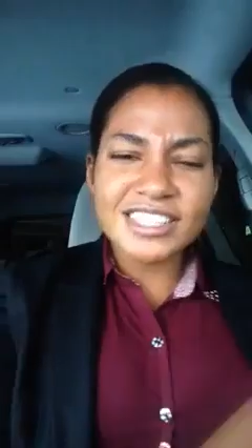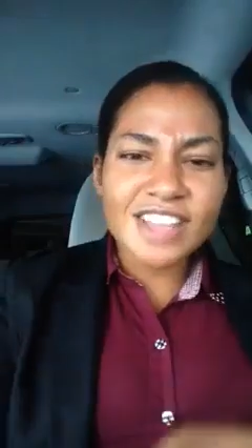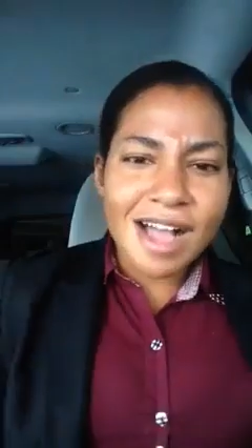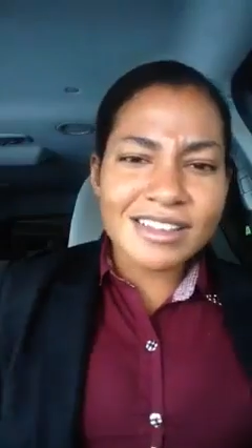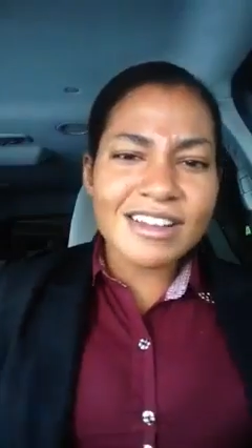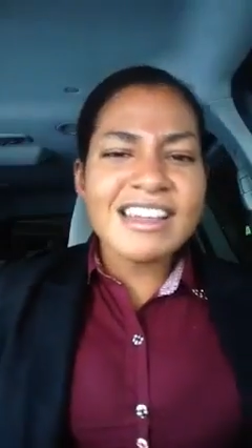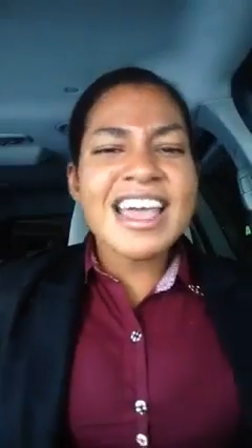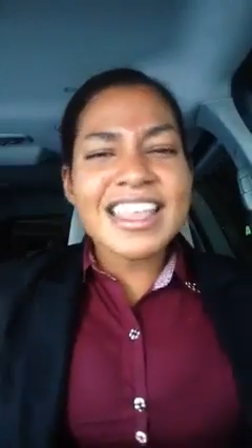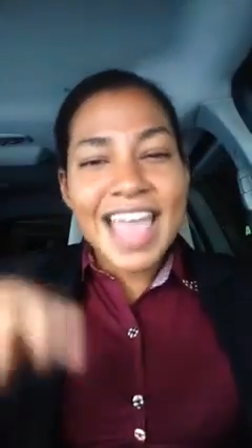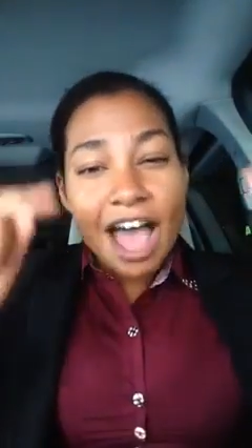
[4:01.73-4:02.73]
doctor
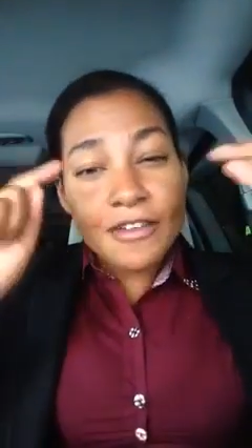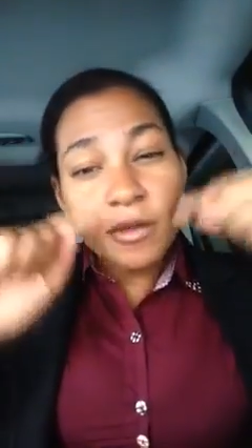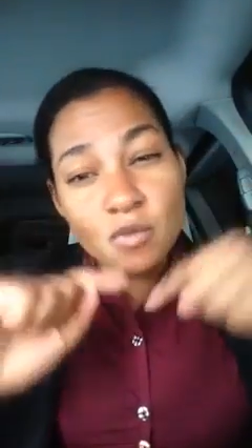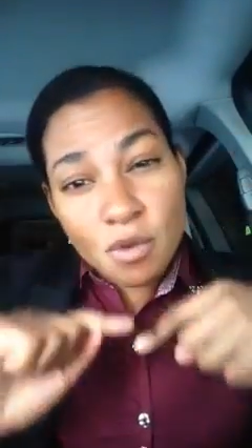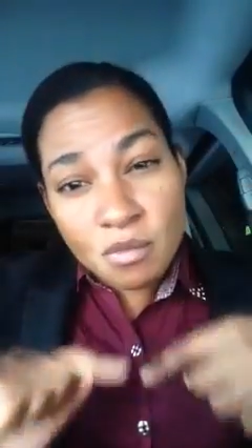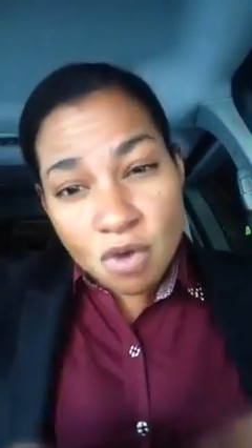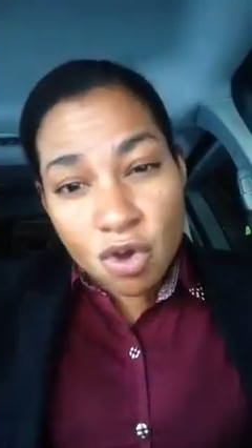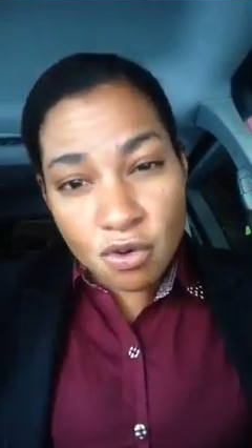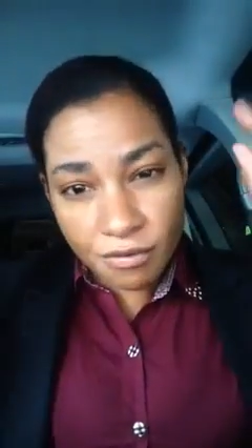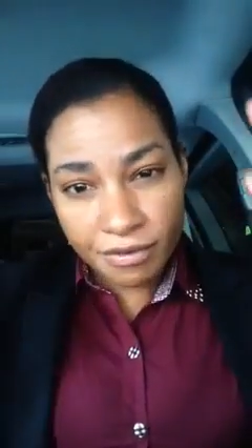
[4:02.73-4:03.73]
and have him
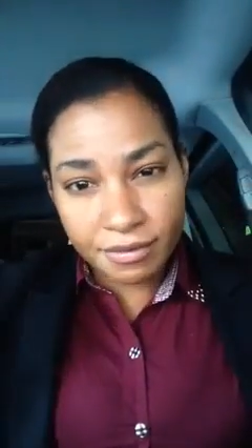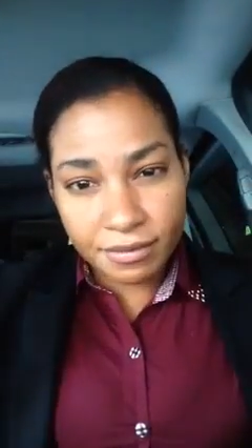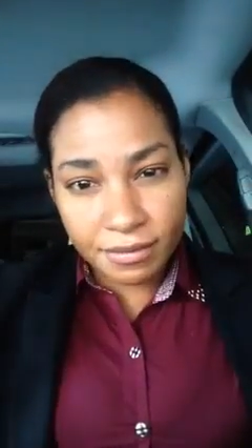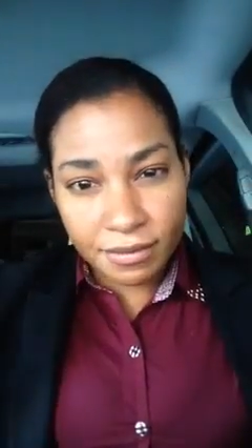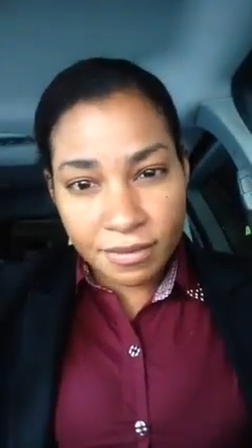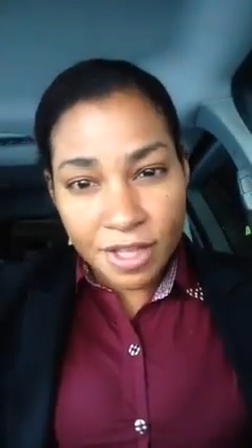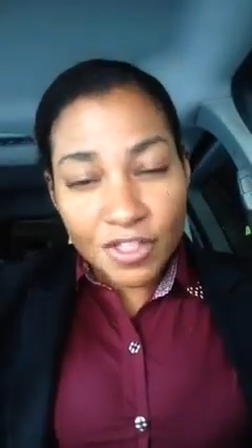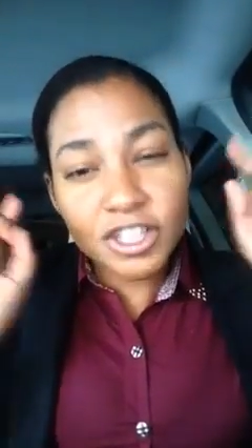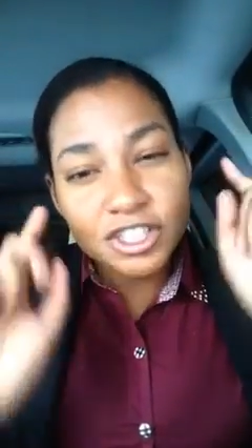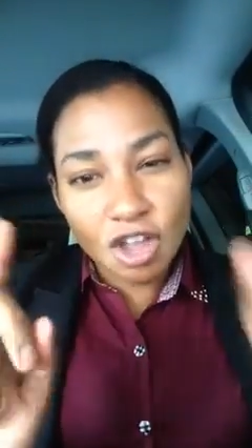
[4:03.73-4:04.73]
remove
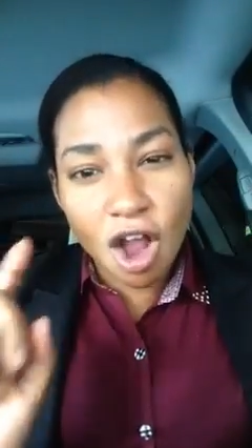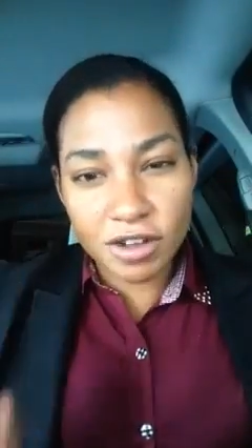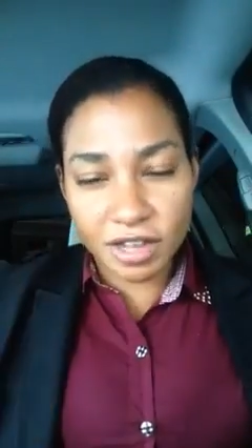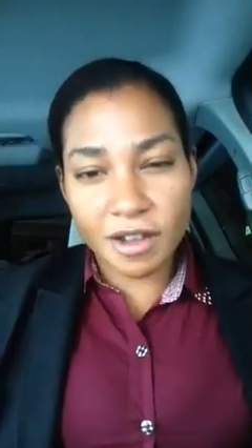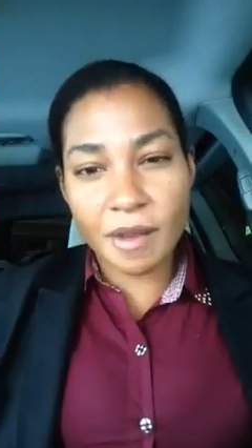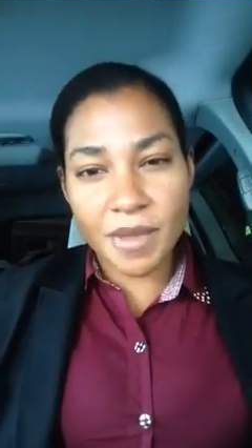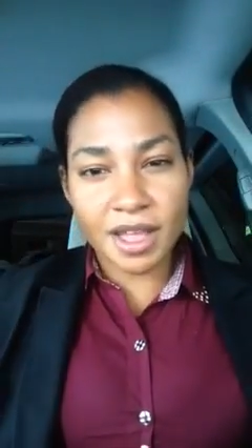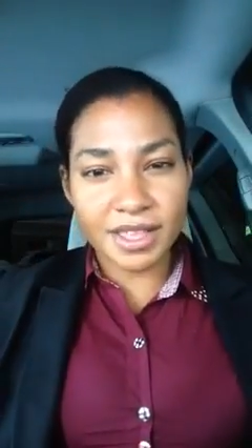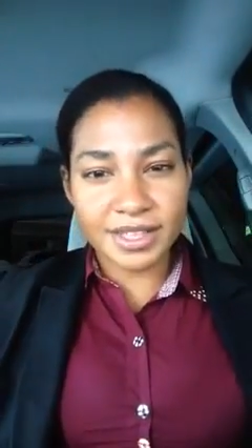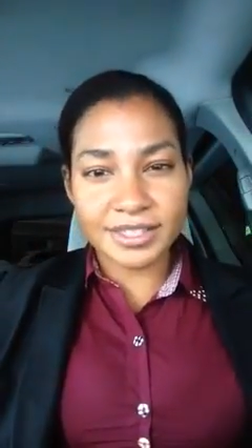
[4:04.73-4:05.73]
the stars on our
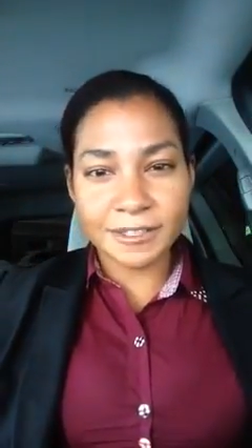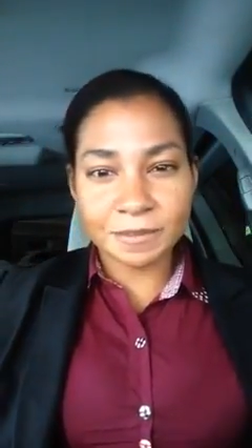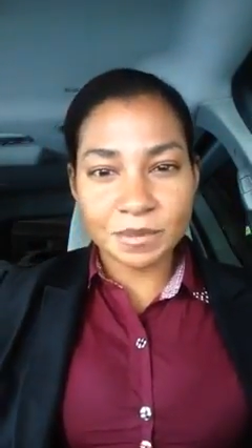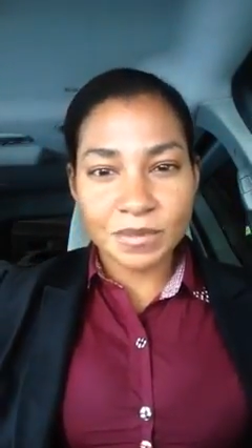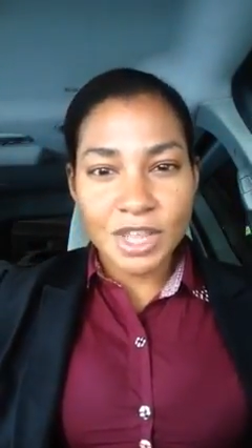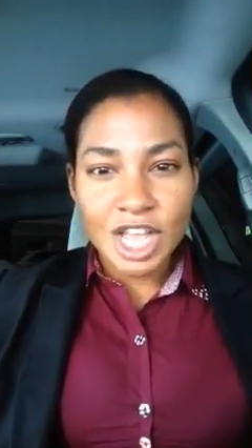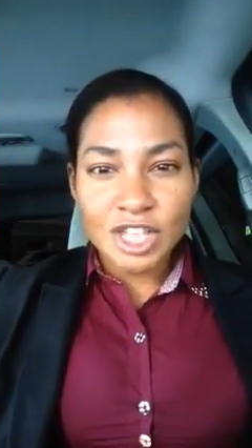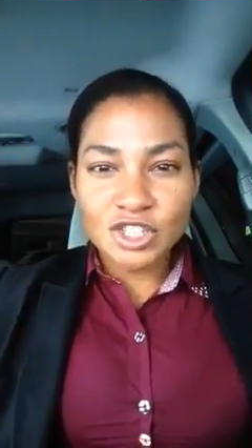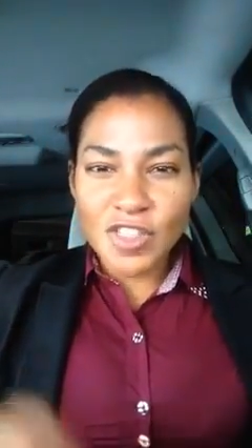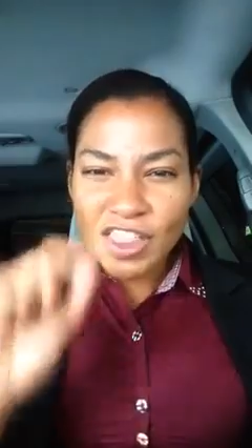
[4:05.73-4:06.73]
bellies.
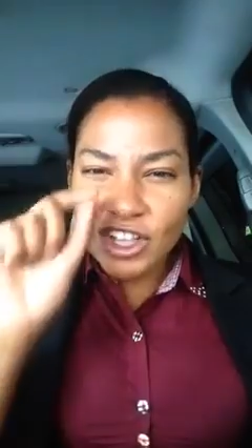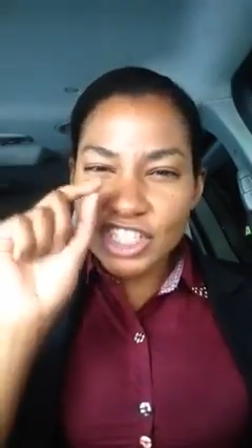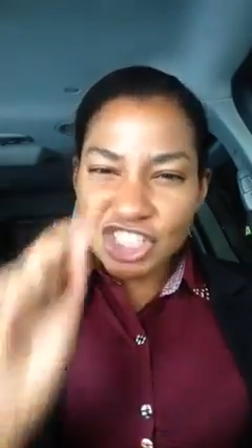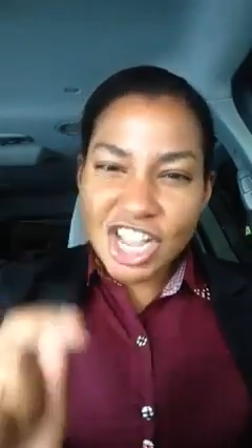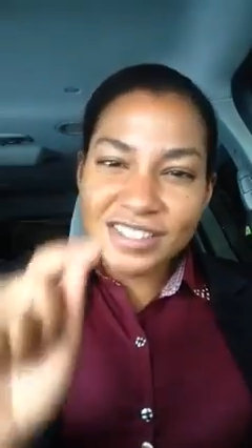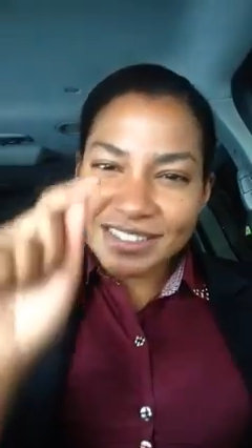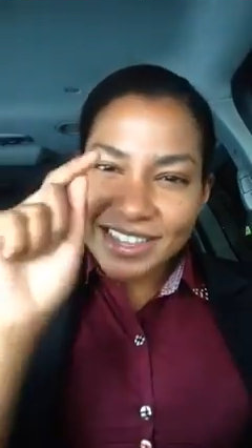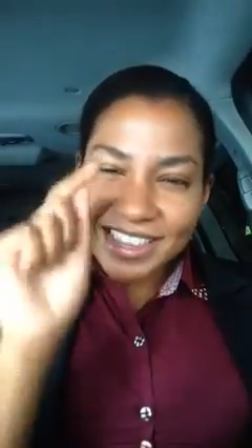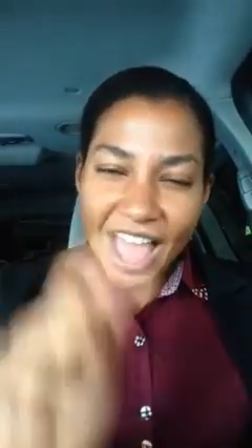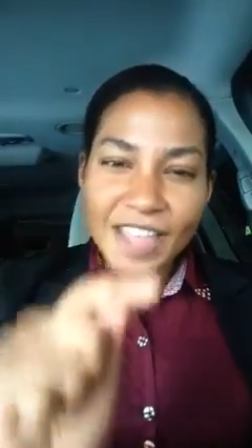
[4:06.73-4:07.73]
So they look just
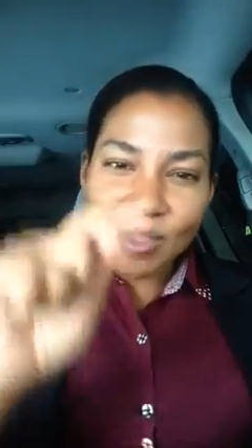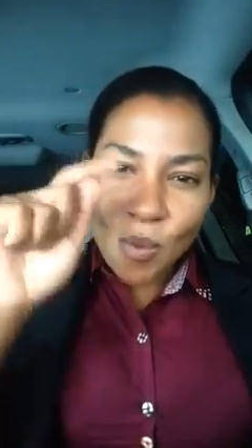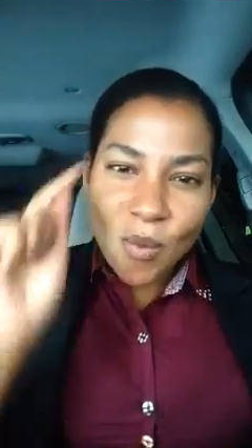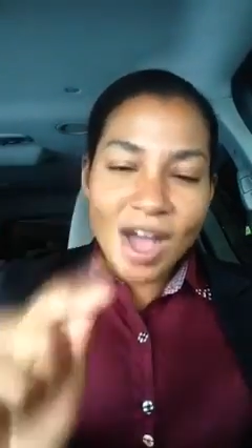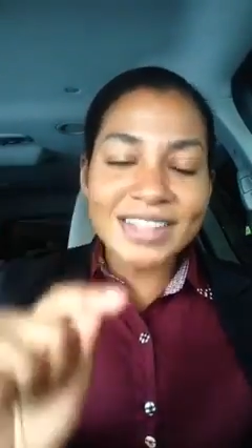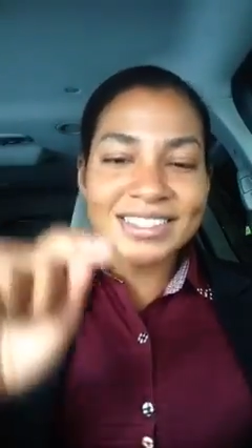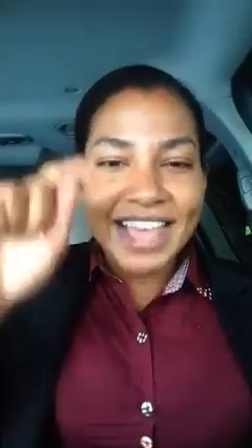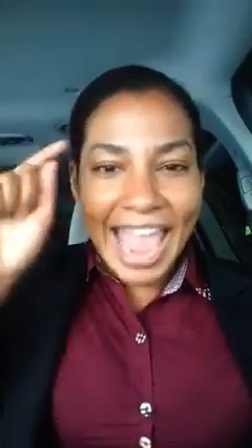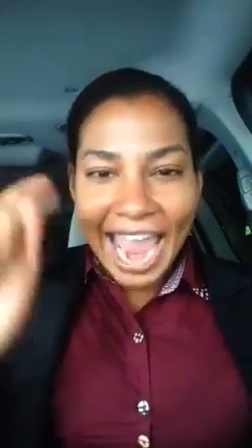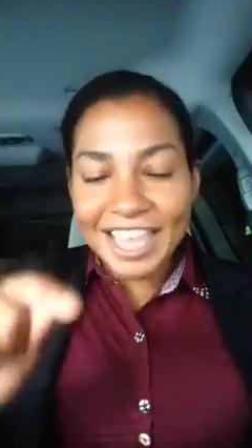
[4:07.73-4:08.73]
like the ones
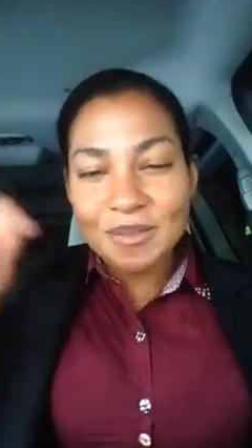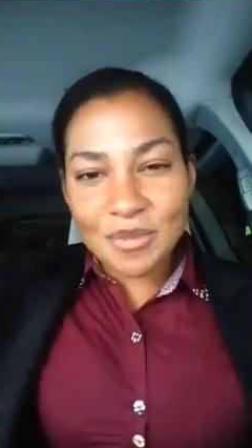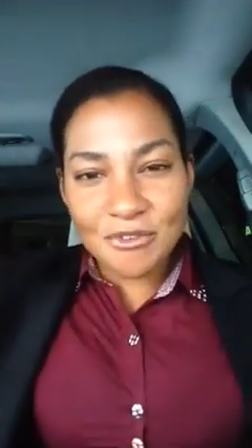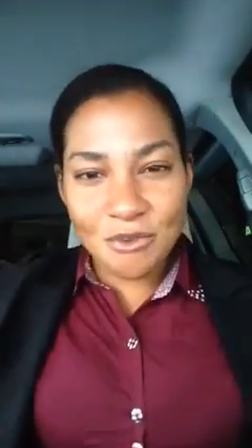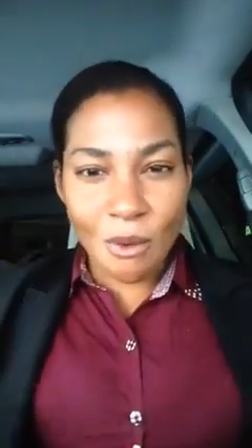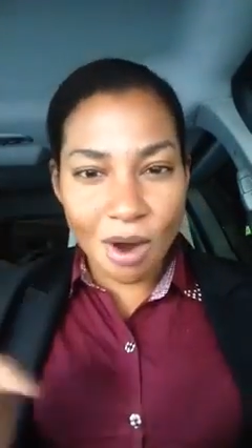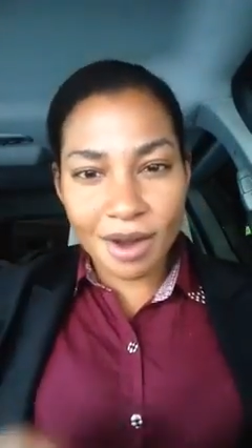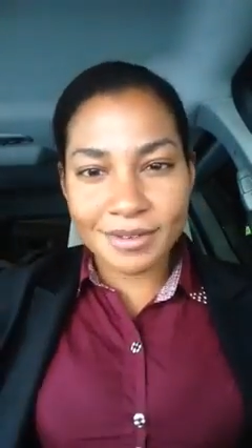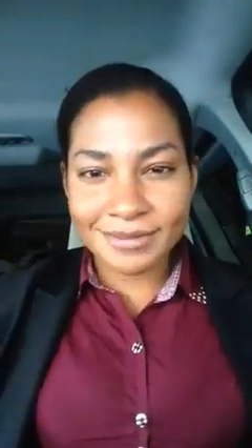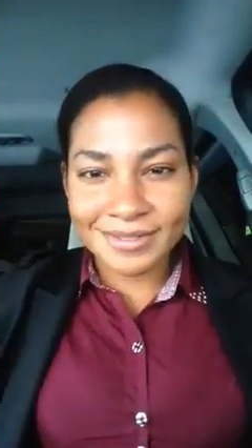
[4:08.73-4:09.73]
they hated before.